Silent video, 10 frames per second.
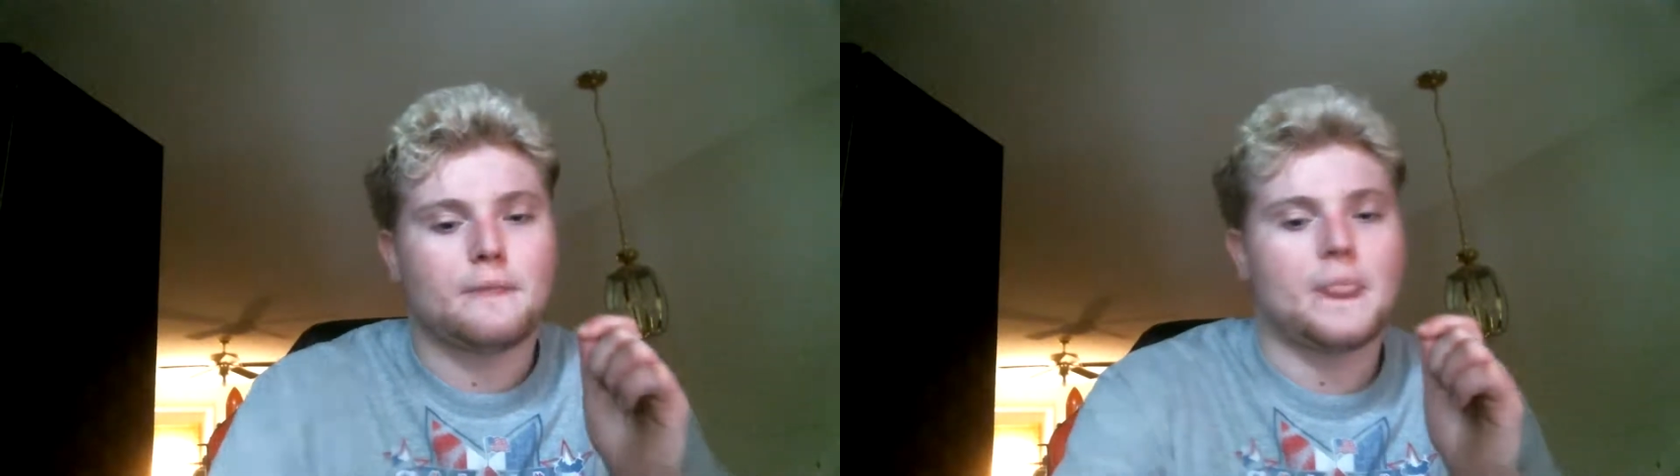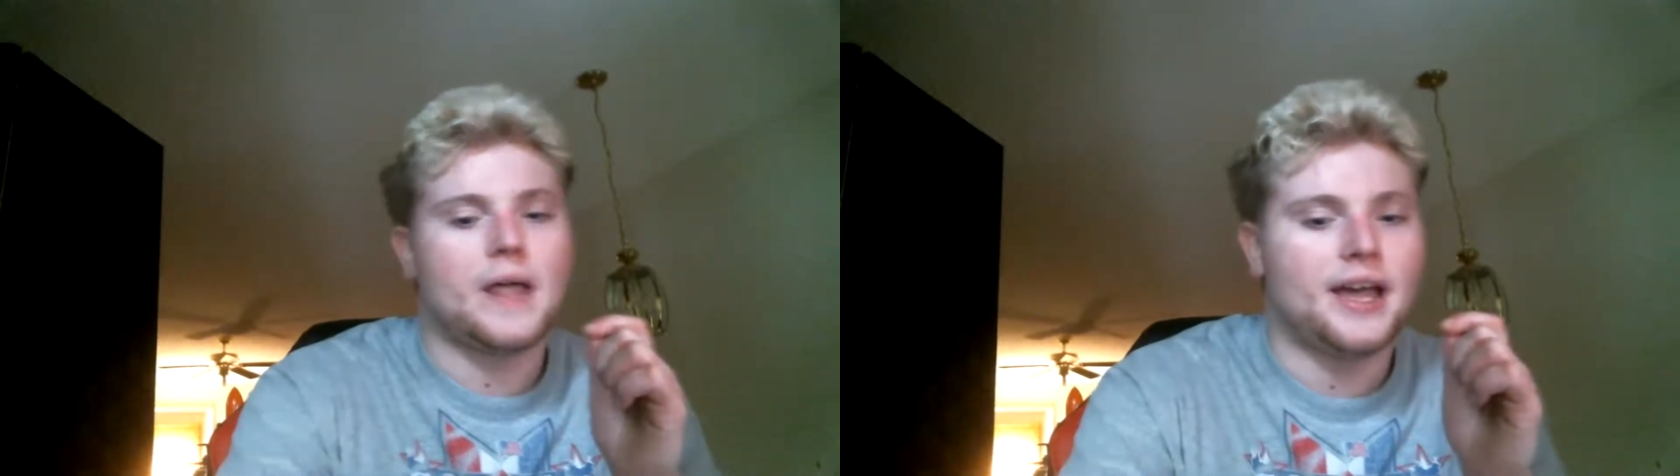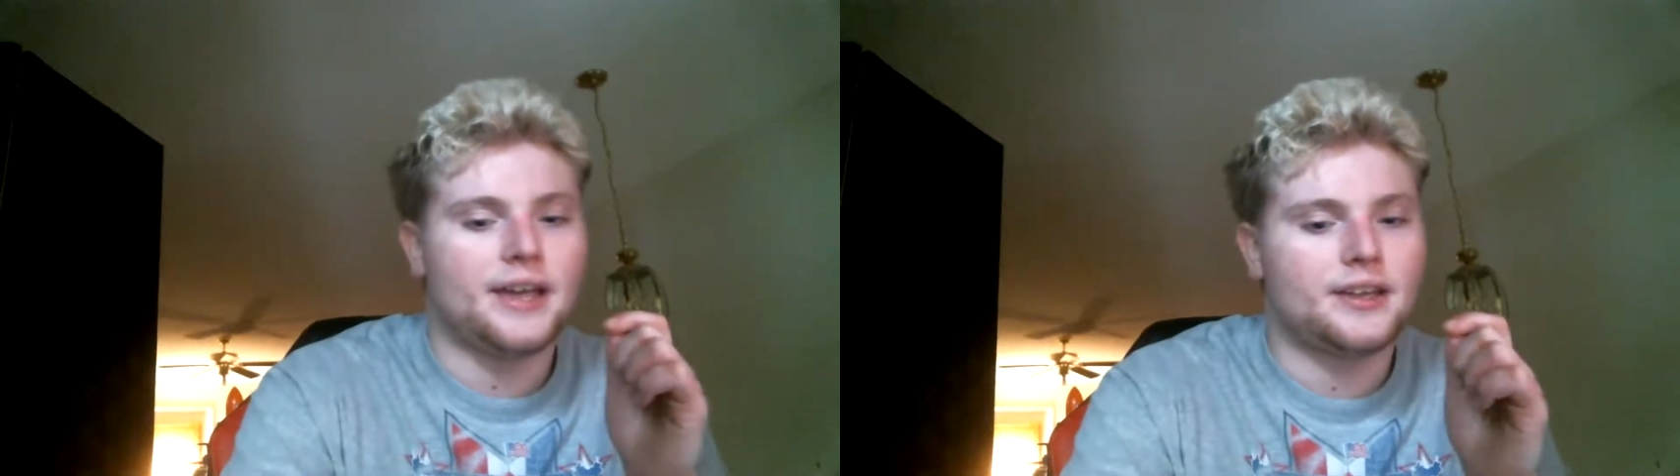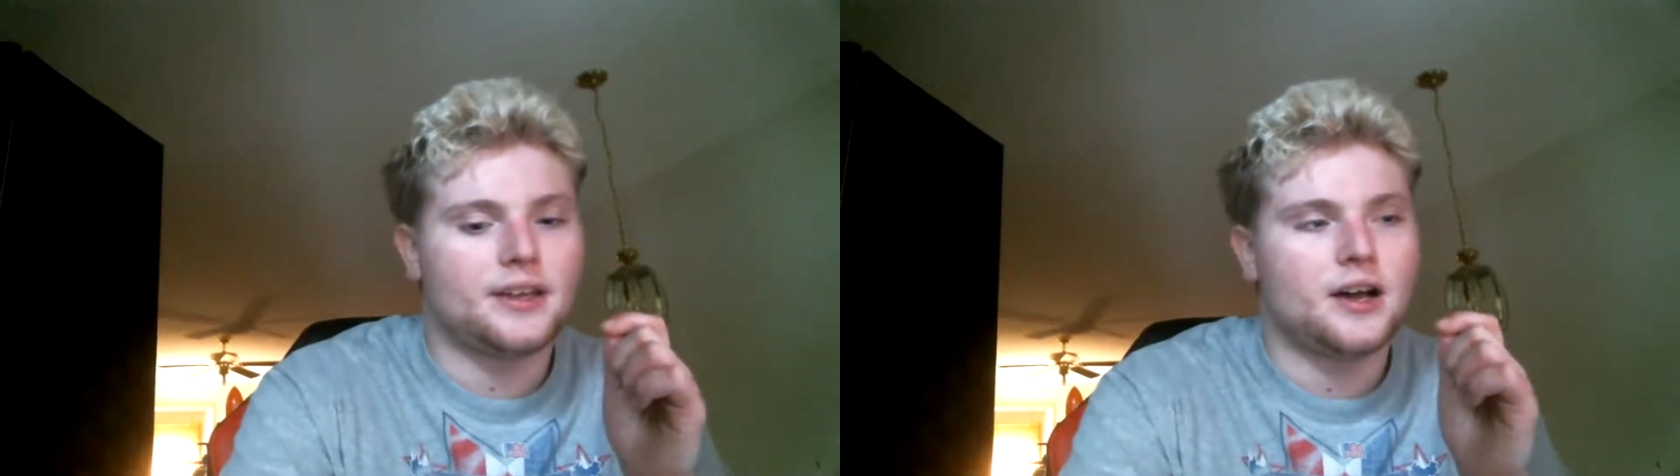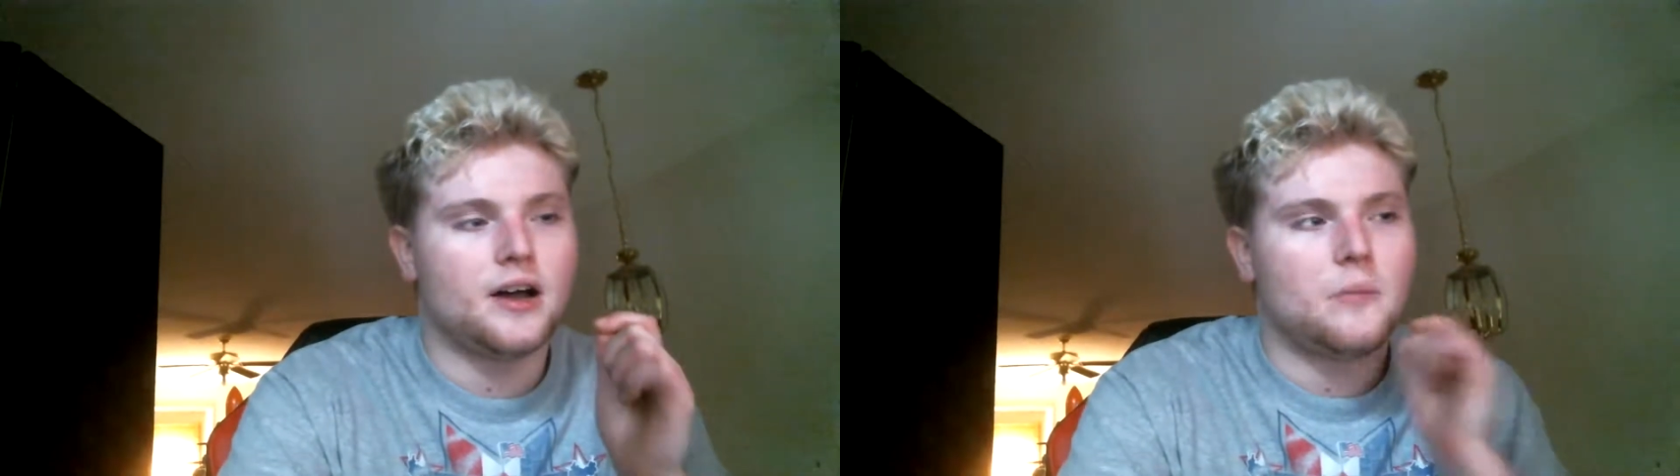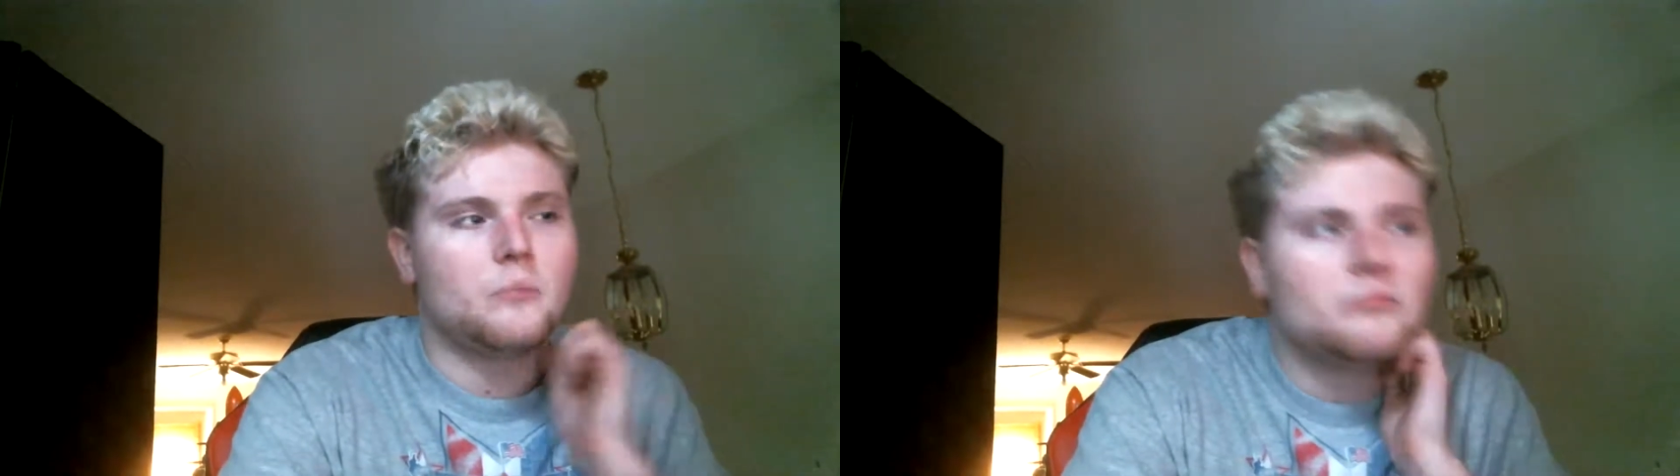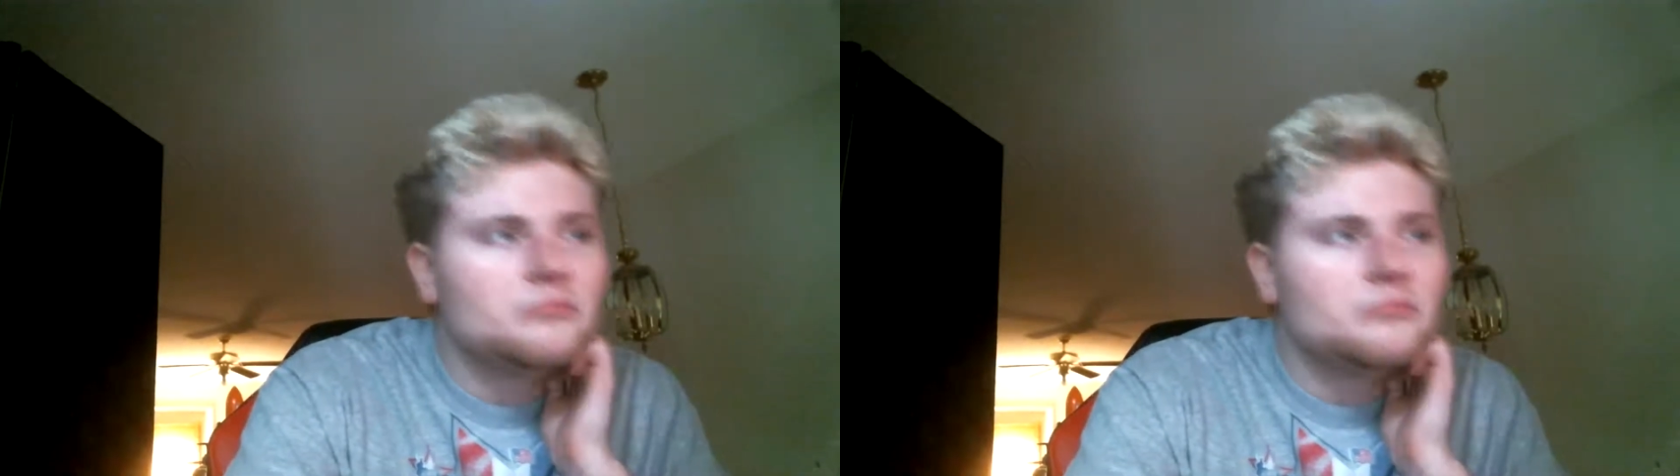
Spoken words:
like I